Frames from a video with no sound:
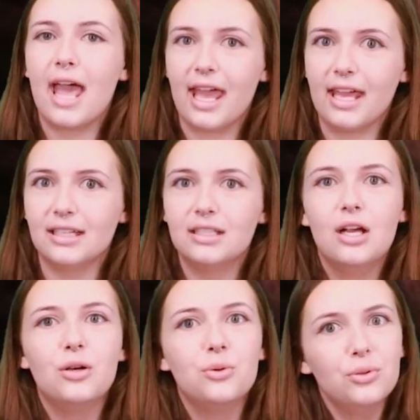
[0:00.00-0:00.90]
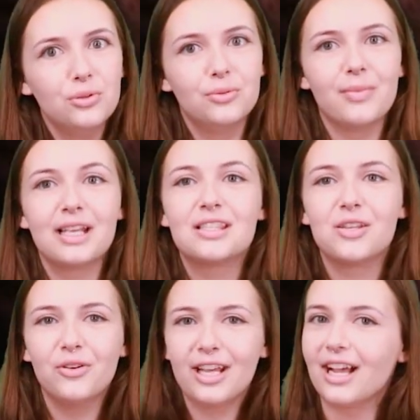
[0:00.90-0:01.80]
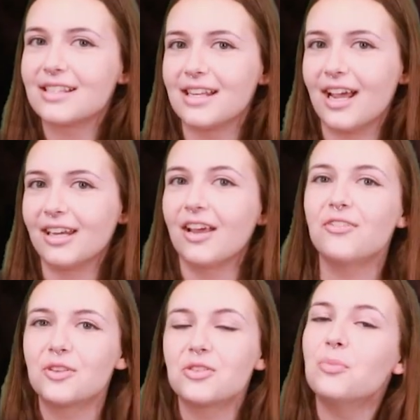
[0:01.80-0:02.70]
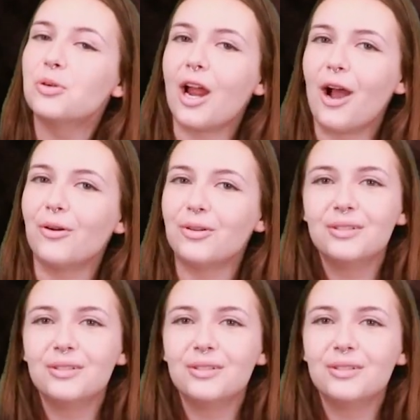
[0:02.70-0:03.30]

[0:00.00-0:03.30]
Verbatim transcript: A. Ooh, my zodiac sign, I feel so proud.